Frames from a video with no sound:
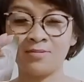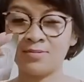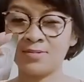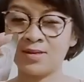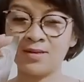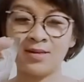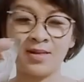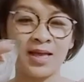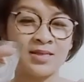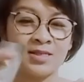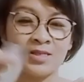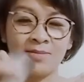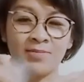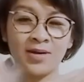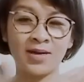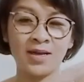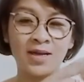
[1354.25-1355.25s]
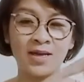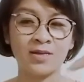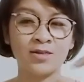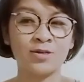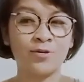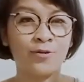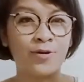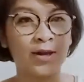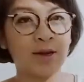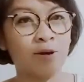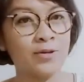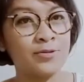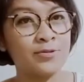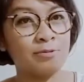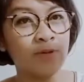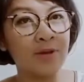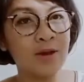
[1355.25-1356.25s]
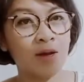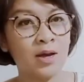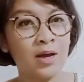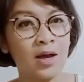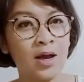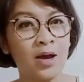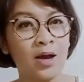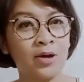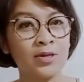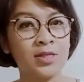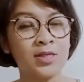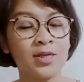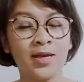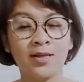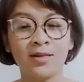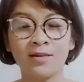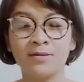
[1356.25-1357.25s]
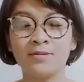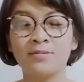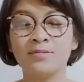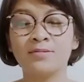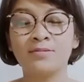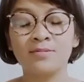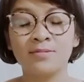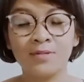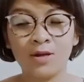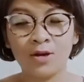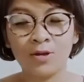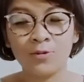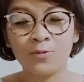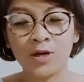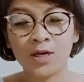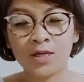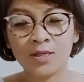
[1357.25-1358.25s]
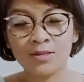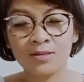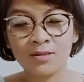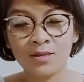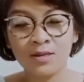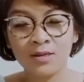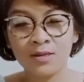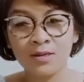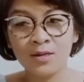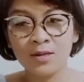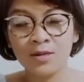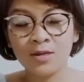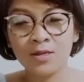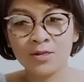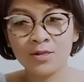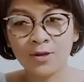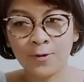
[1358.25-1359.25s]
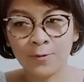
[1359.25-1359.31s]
Then Gemini is going outside, outward. So